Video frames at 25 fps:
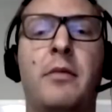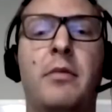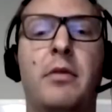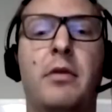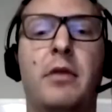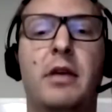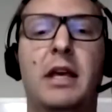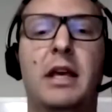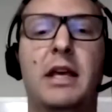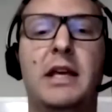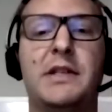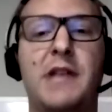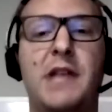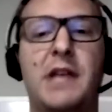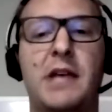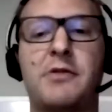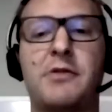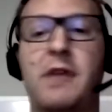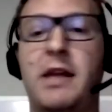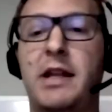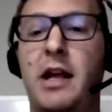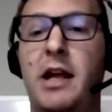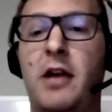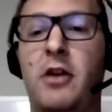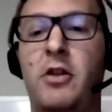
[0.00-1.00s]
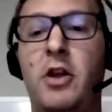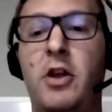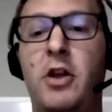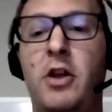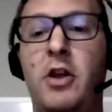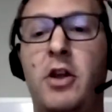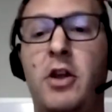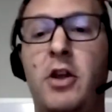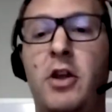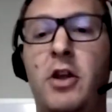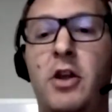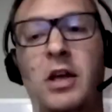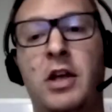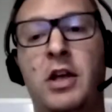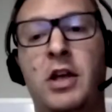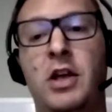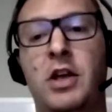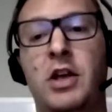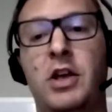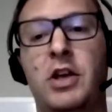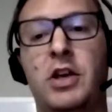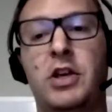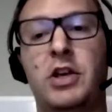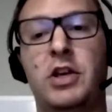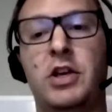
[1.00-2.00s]
He says right there, look,
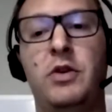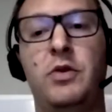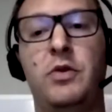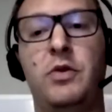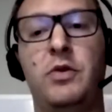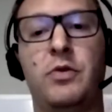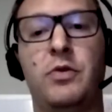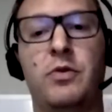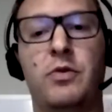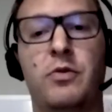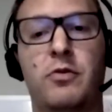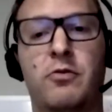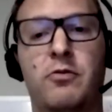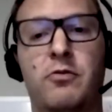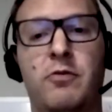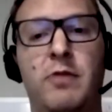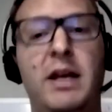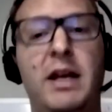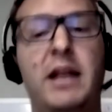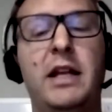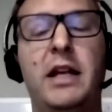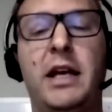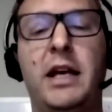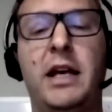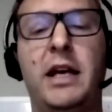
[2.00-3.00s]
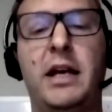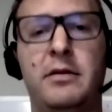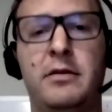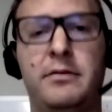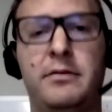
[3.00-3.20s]
you really,